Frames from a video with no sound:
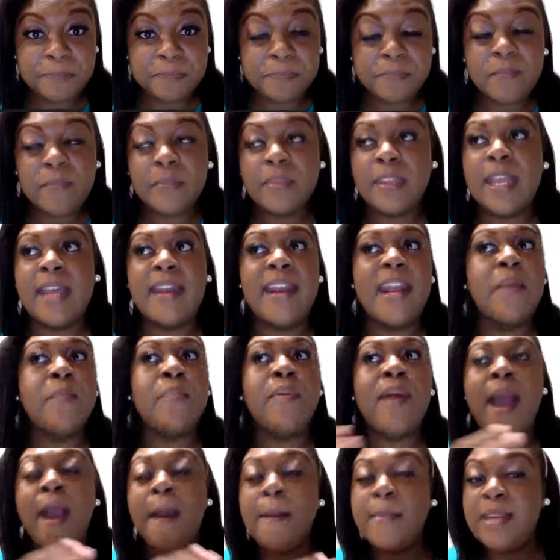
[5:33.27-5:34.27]
Now, they
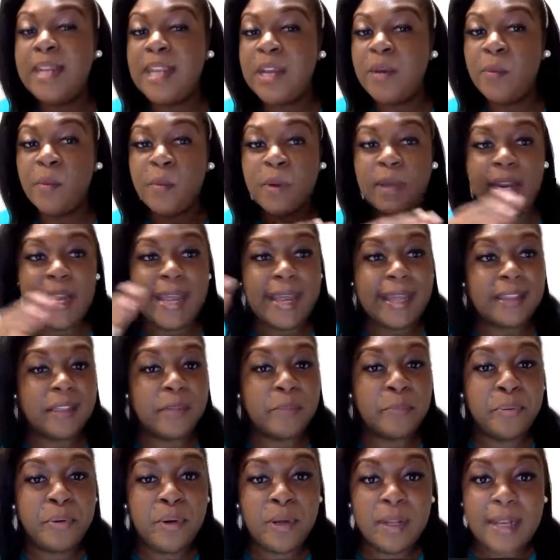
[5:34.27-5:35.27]
probably didn't want to have to
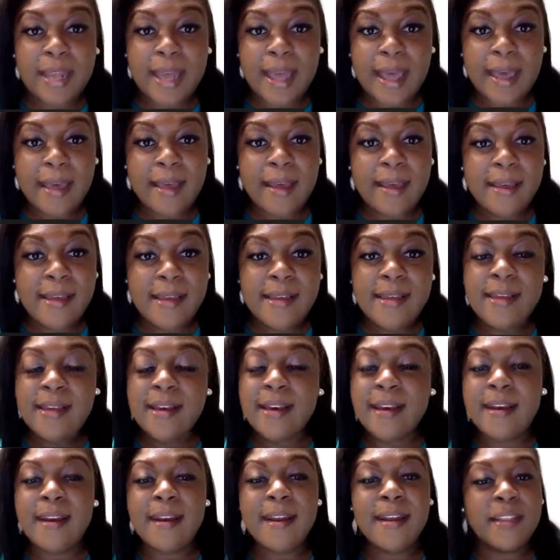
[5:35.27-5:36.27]
pull out
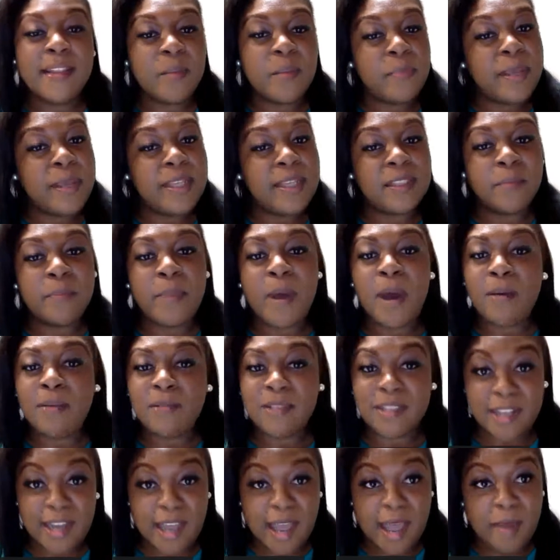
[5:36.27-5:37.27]
another piece of pork
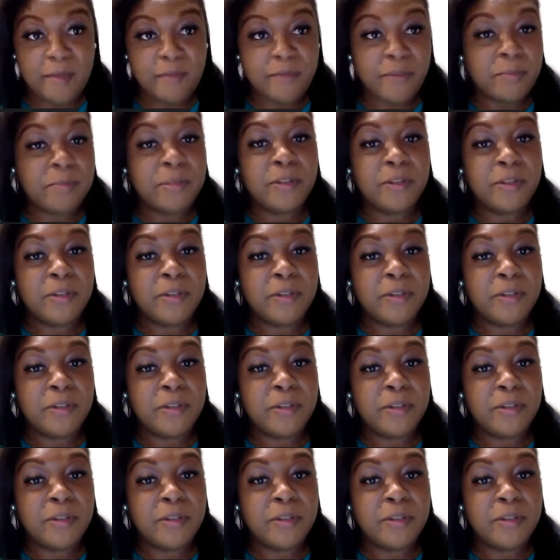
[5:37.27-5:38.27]
chop from the
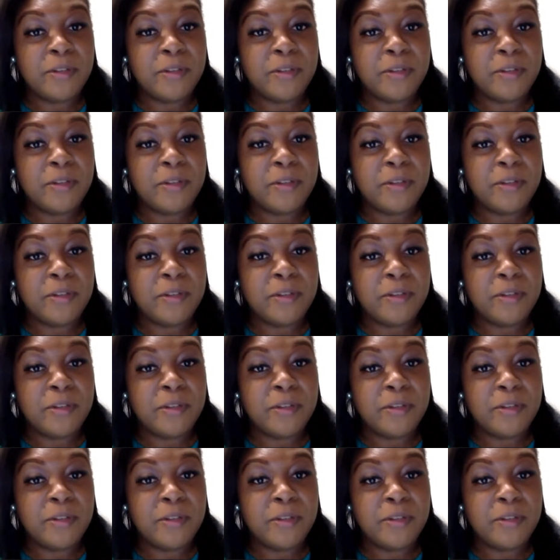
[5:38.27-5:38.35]
freezer.